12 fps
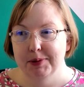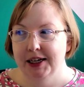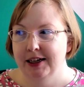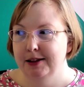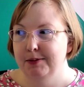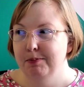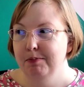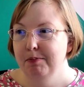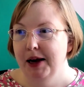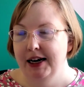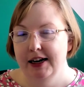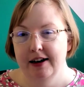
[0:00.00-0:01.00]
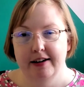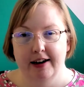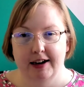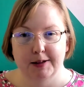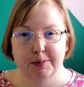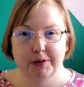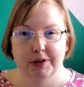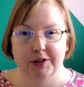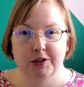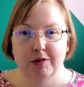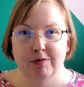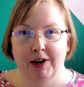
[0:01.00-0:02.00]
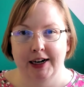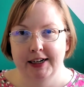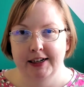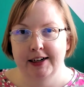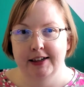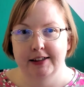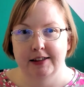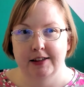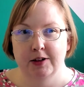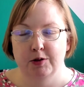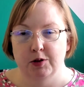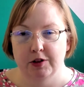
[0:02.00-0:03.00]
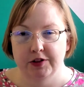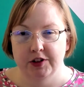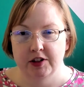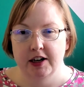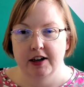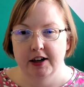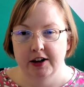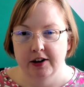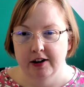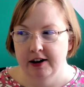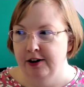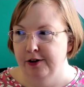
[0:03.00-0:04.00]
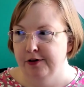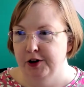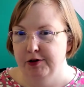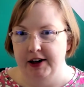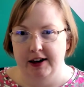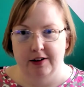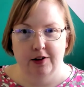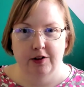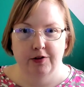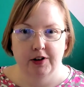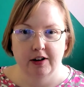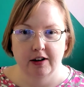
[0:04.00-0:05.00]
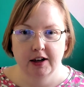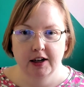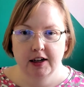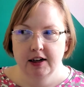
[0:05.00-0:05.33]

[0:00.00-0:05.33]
because many textbooks write it as you sort of stare at your interview text for